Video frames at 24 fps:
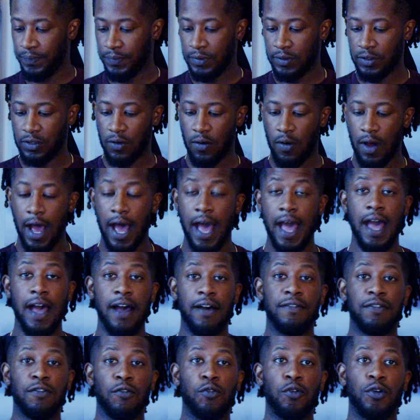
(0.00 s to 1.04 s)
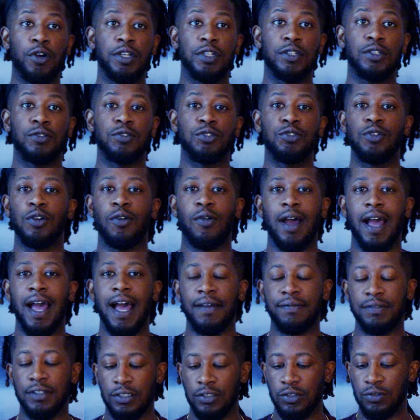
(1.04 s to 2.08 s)
So I have oil. You don't have
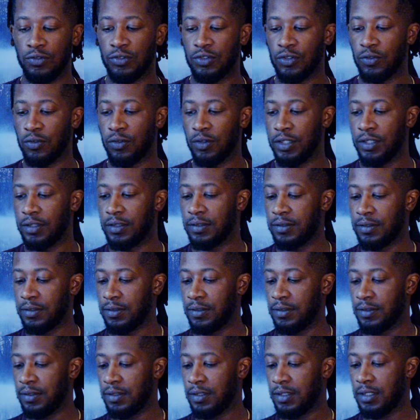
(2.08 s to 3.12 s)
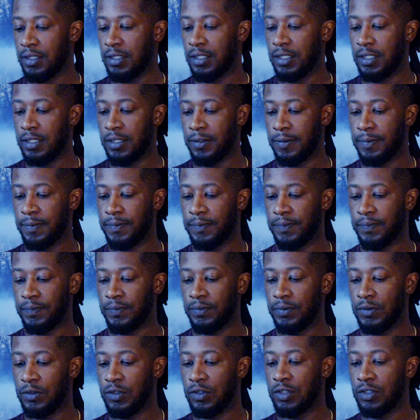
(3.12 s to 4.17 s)
to use oil.
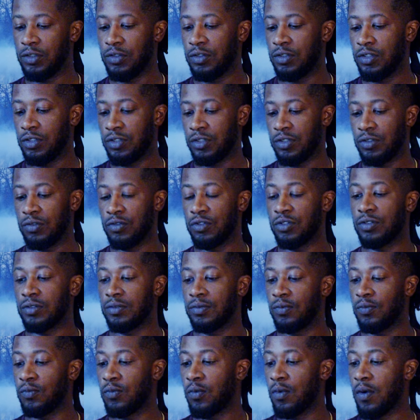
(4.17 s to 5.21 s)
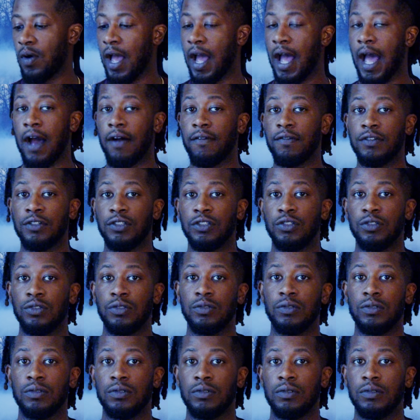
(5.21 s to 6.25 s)
You can just use however
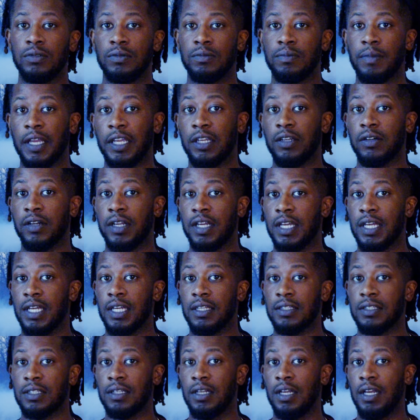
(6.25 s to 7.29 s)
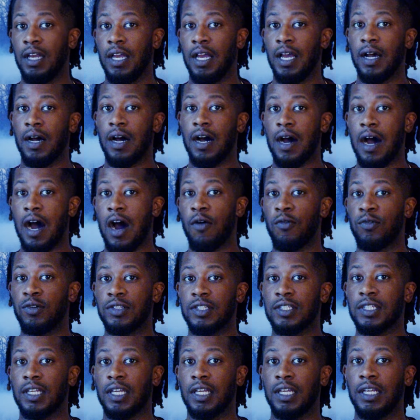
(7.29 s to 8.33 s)
you make your eggs. I would
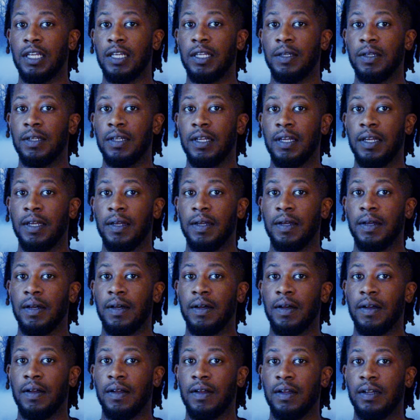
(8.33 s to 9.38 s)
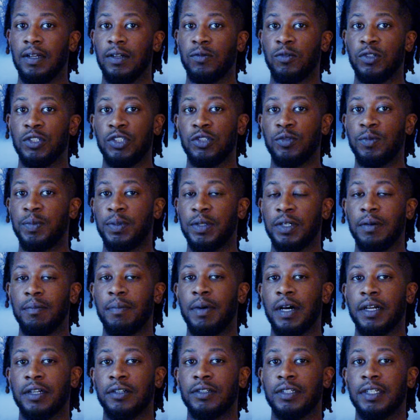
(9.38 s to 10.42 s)
say when you put
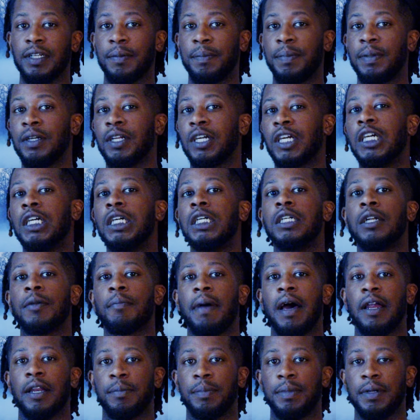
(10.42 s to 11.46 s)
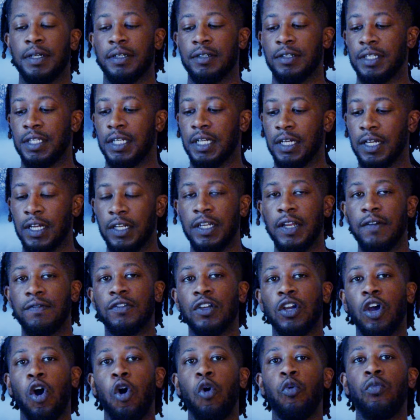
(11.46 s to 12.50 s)
butter in there, put a good amount of butter in there, enough to
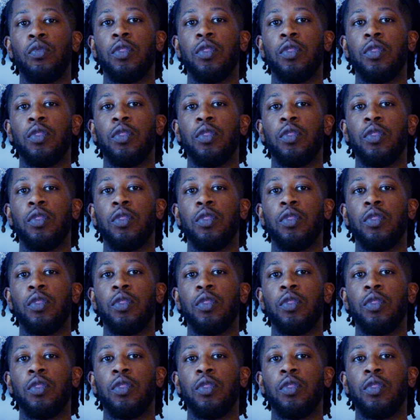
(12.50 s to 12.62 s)
coat